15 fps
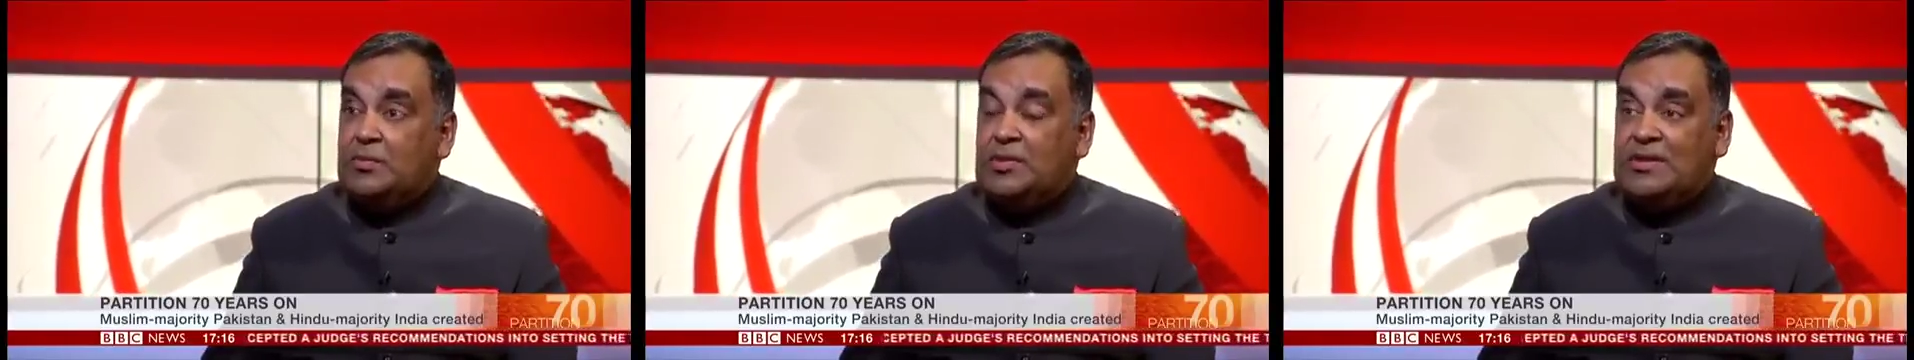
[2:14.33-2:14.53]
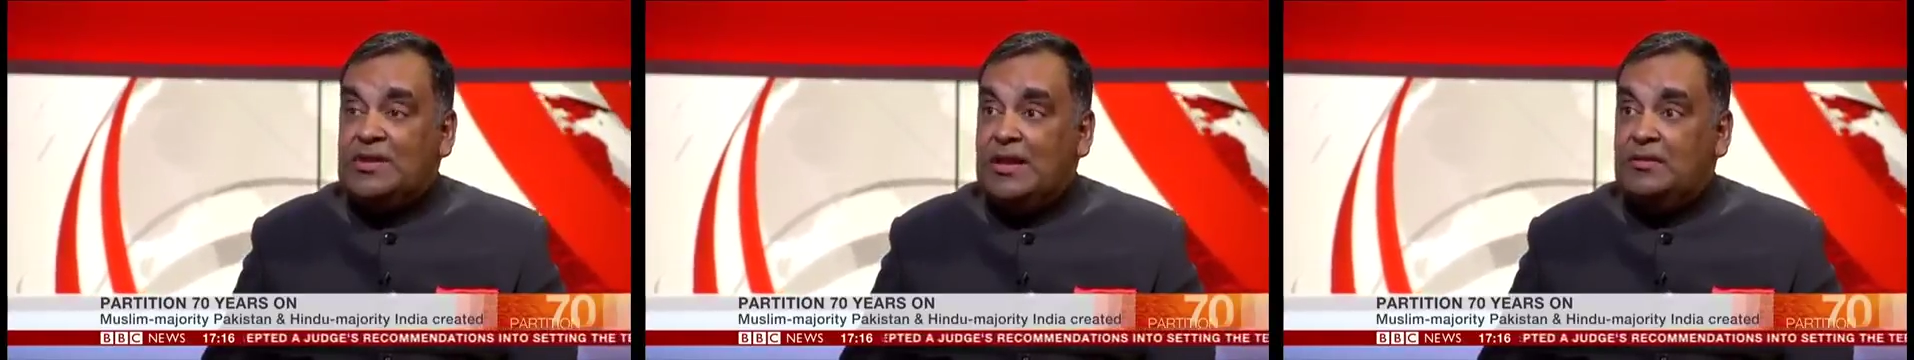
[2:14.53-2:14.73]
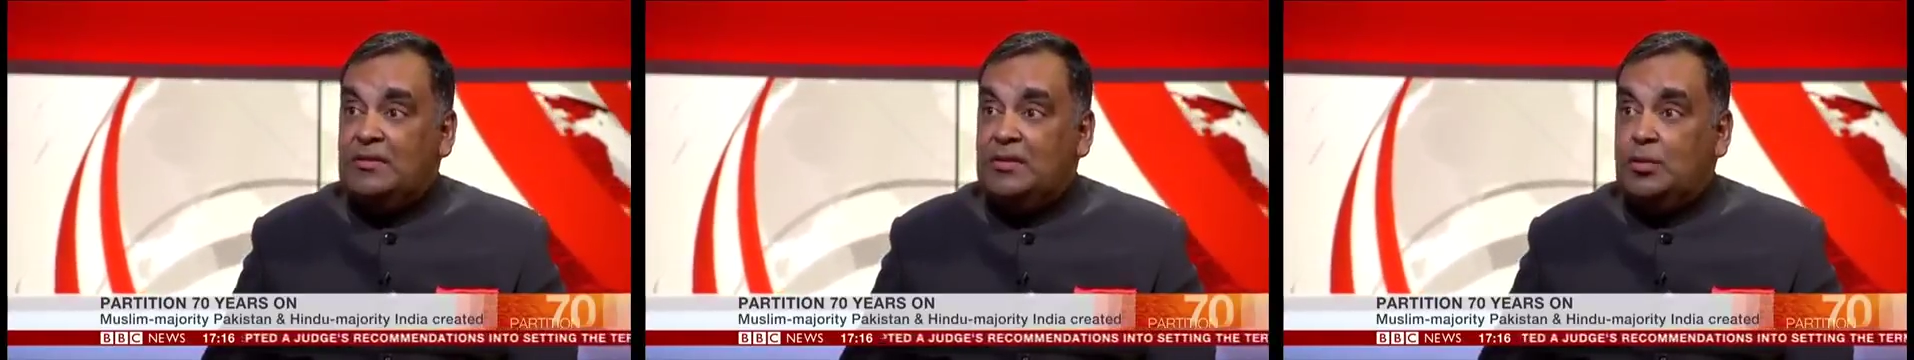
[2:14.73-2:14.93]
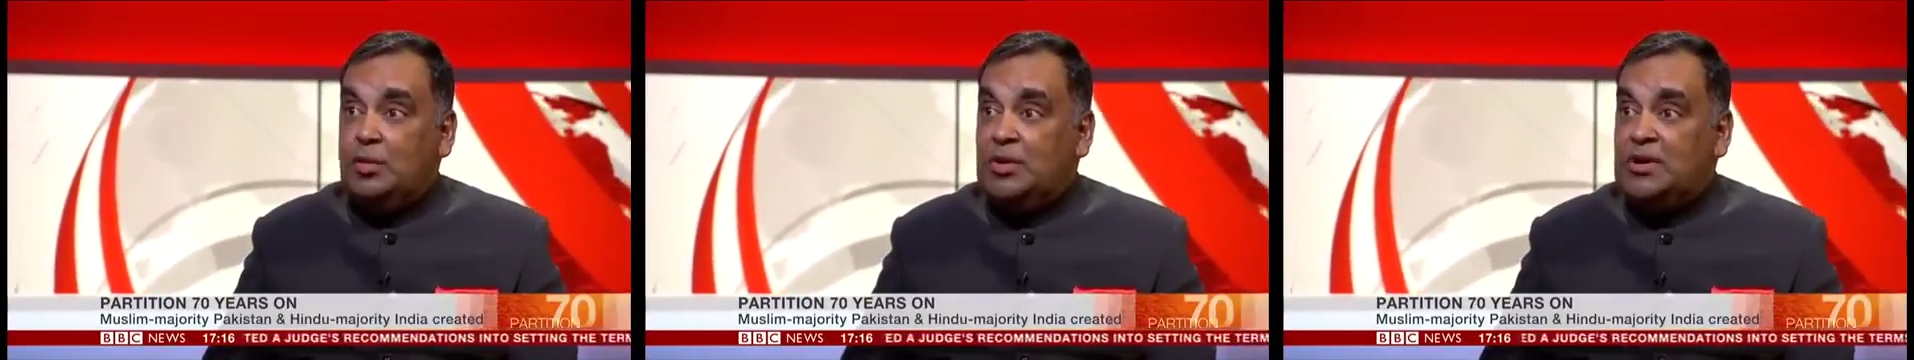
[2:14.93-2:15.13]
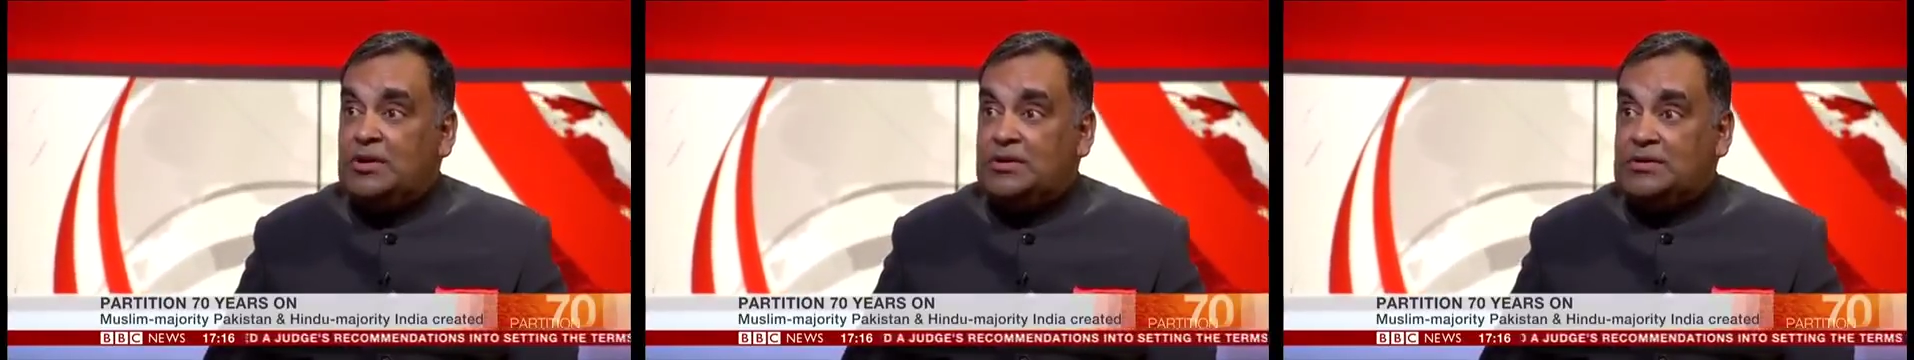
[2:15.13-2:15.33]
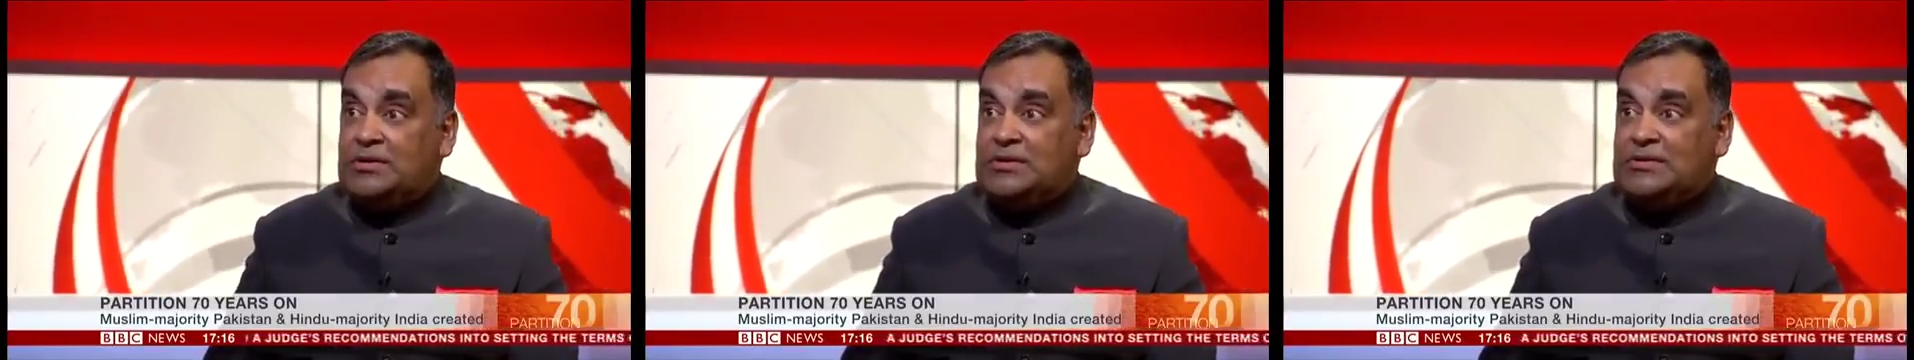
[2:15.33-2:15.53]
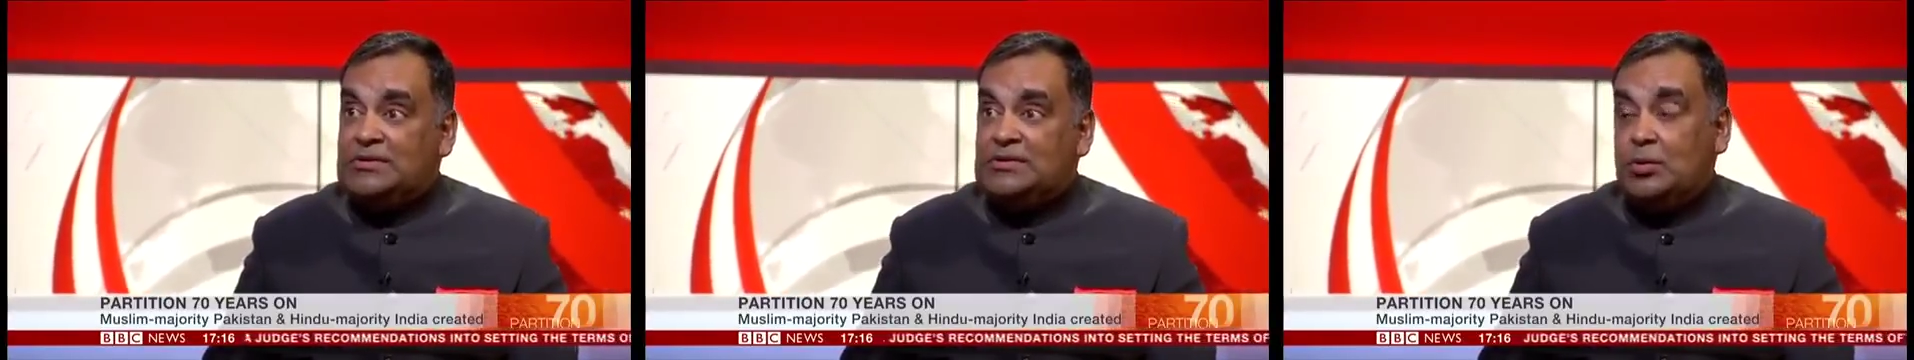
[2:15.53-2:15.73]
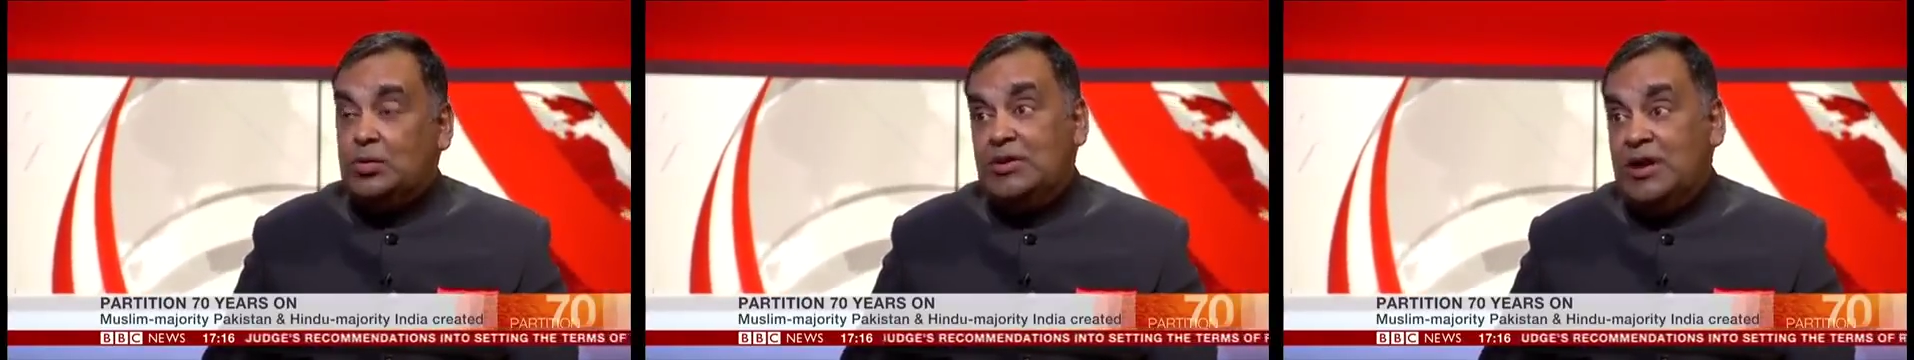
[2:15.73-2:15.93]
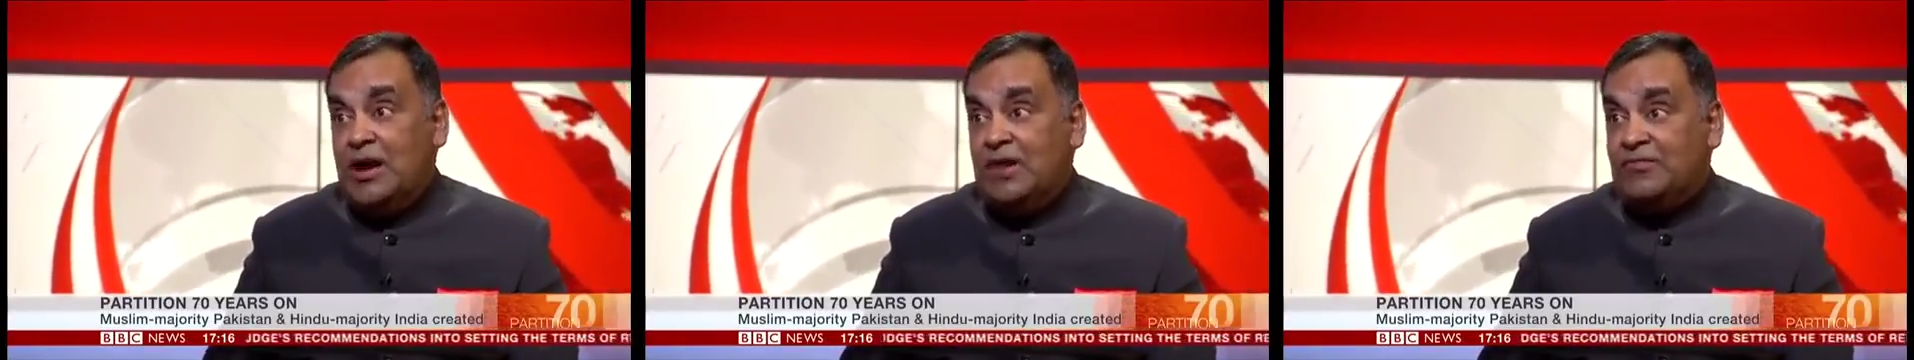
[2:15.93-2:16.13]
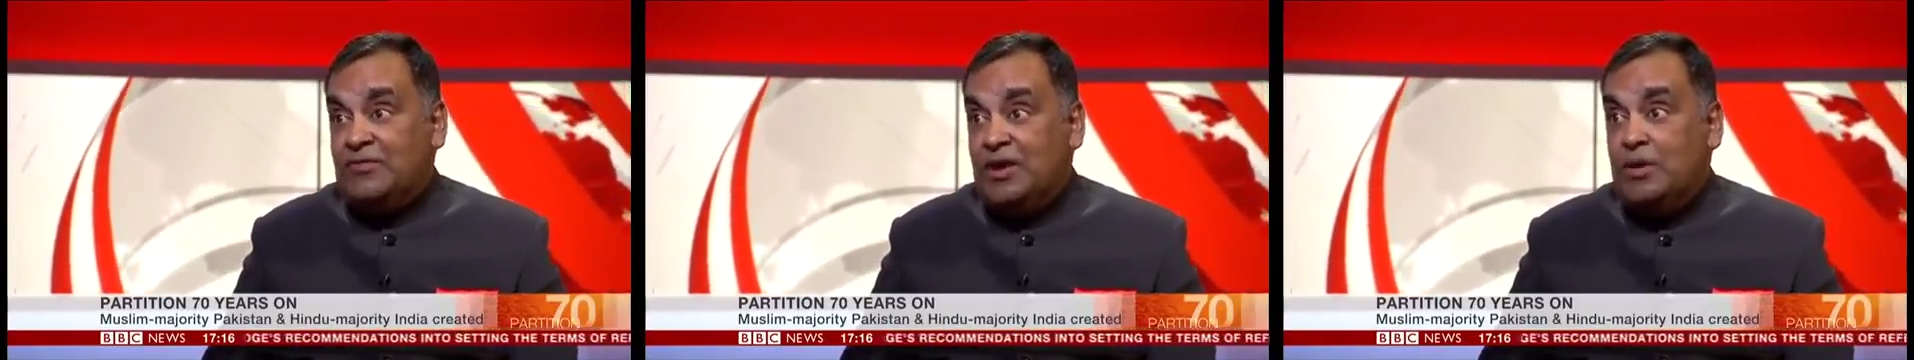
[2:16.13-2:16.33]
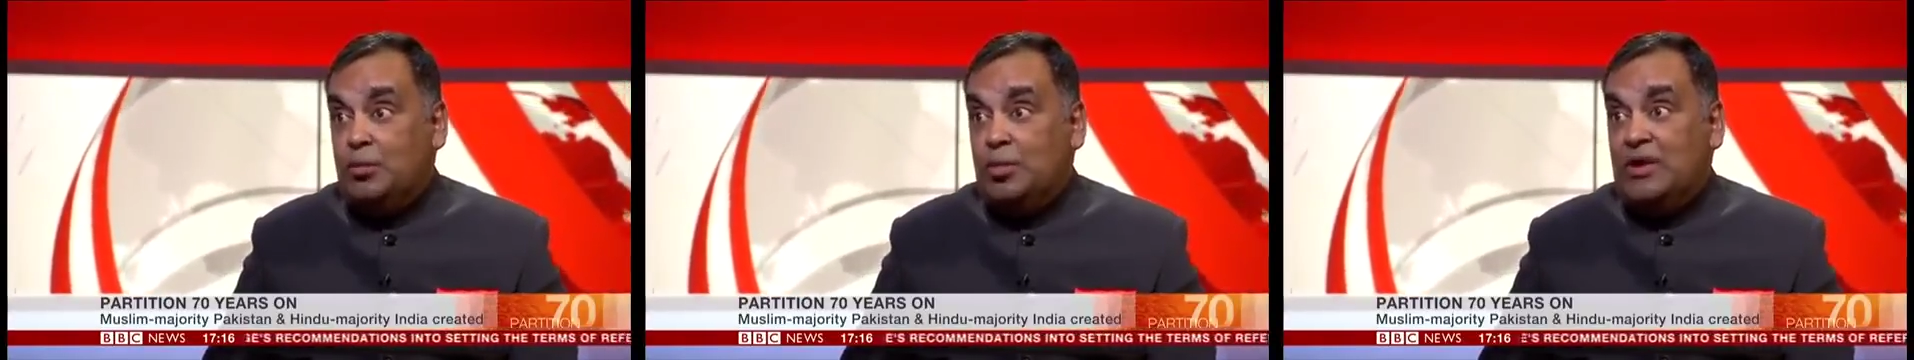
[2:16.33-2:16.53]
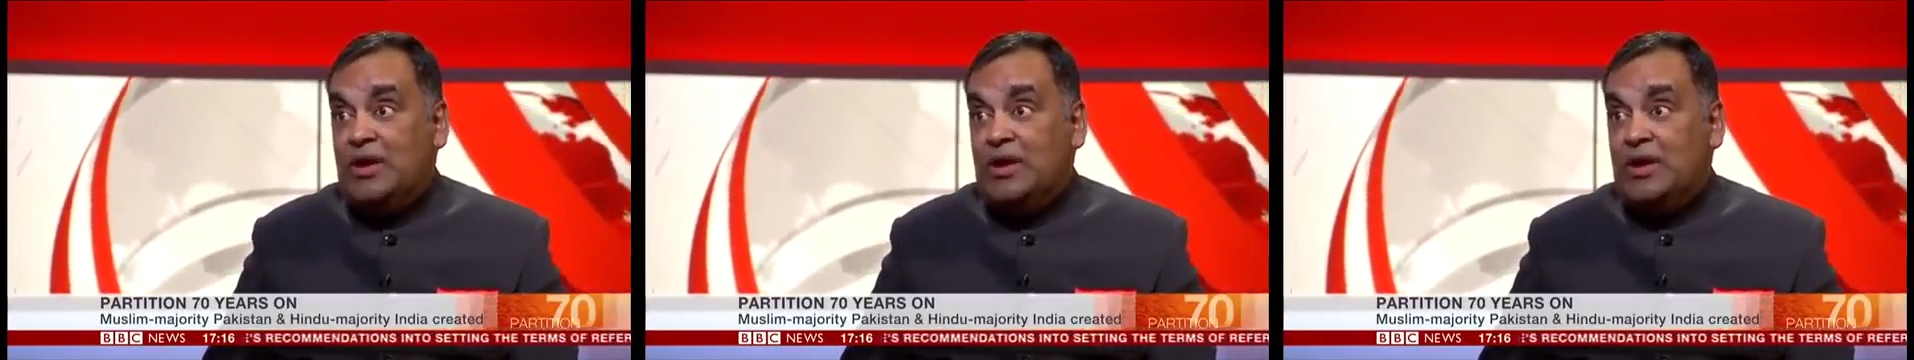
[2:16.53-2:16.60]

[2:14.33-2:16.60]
But then the work is only half done.